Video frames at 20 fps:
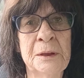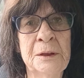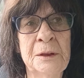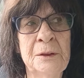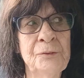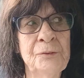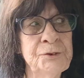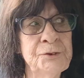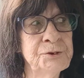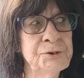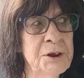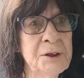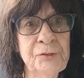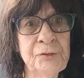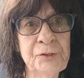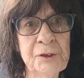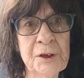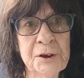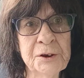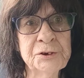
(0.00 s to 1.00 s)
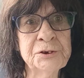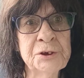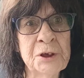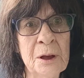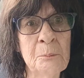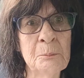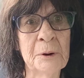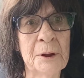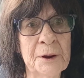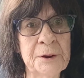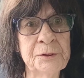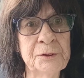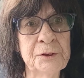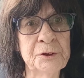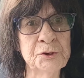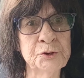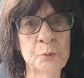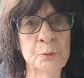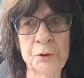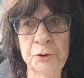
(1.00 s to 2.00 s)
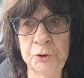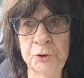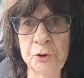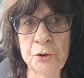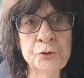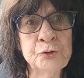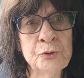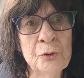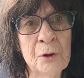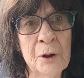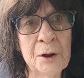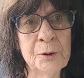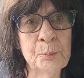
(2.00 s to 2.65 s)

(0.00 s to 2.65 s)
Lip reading: see, things come like this when you're trying